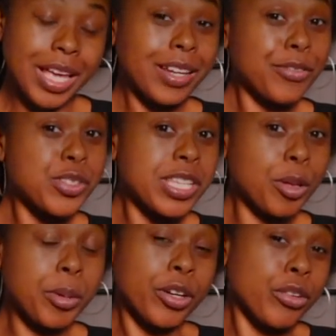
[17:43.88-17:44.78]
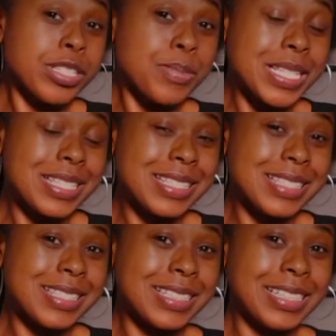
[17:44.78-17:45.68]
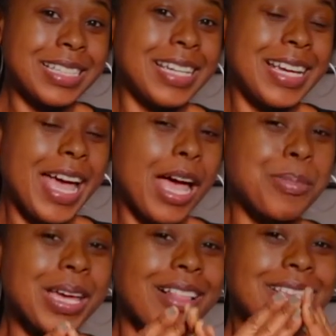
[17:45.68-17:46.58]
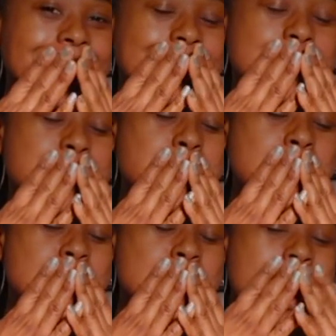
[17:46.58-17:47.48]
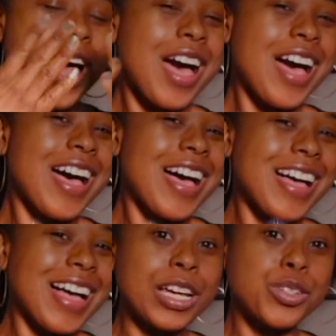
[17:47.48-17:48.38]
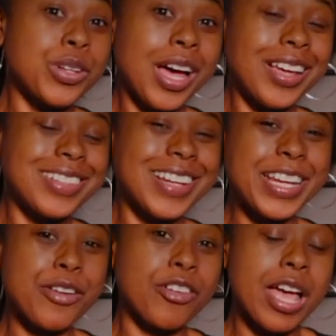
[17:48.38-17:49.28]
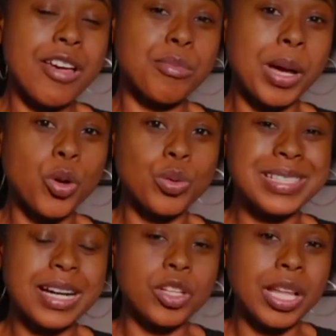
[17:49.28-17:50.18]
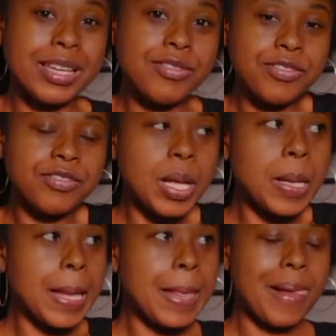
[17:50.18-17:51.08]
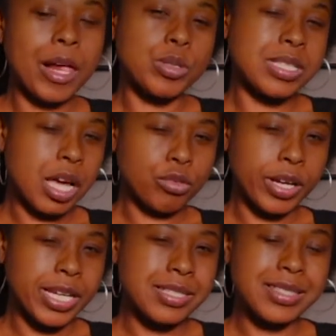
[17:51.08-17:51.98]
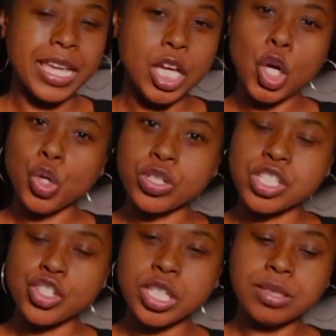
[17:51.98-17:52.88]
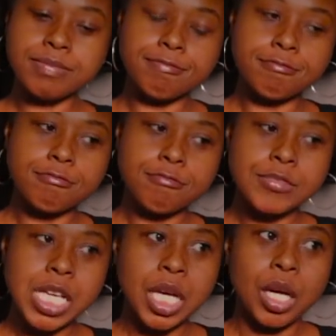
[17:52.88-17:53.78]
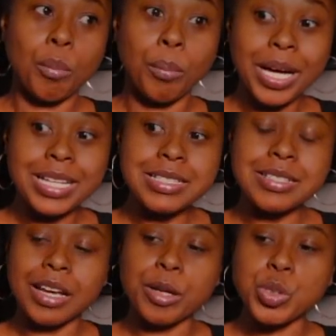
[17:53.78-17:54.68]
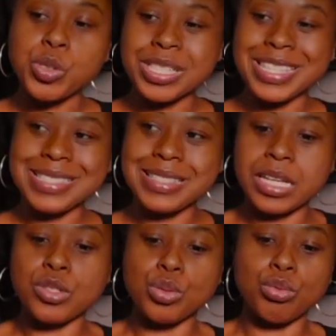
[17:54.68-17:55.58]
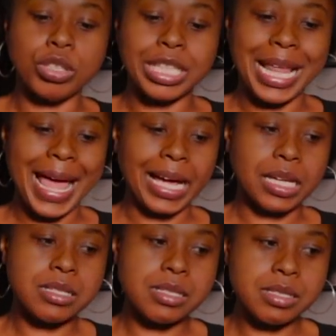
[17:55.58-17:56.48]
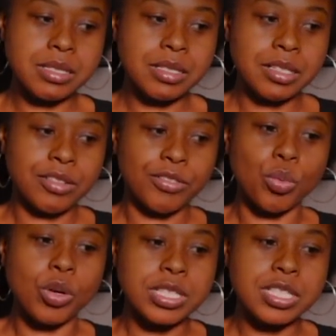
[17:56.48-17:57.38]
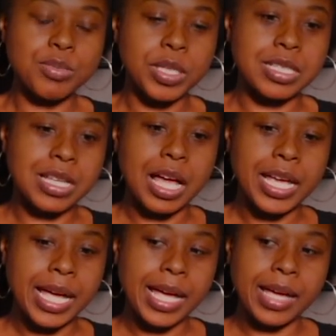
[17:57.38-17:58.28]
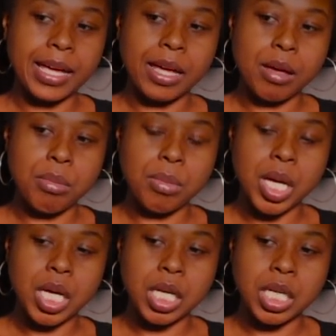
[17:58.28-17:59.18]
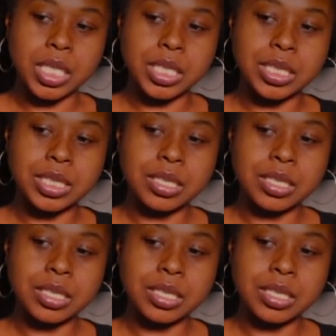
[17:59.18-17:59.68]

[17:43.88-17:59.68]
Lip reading: And if you celebrate Christmas, happy holidays. I do not. I never have in my whole entire life. I was not raised a Christian. But I'm using this day to relax for once because I am a